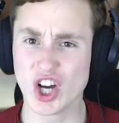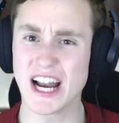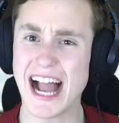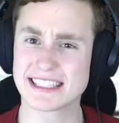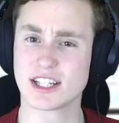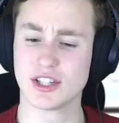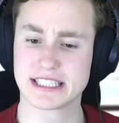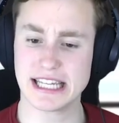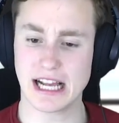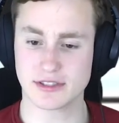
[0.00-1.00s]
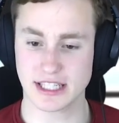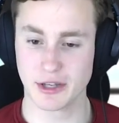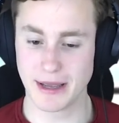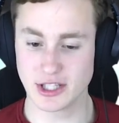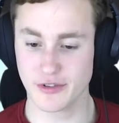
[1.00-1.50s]
Good acting on the kickouts. Like,
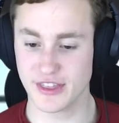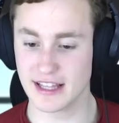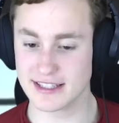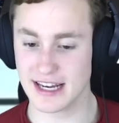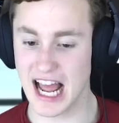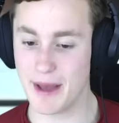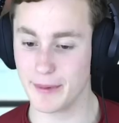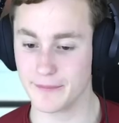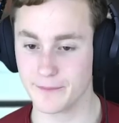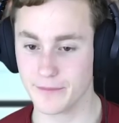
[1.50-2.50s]
it makes you think that's going to happen.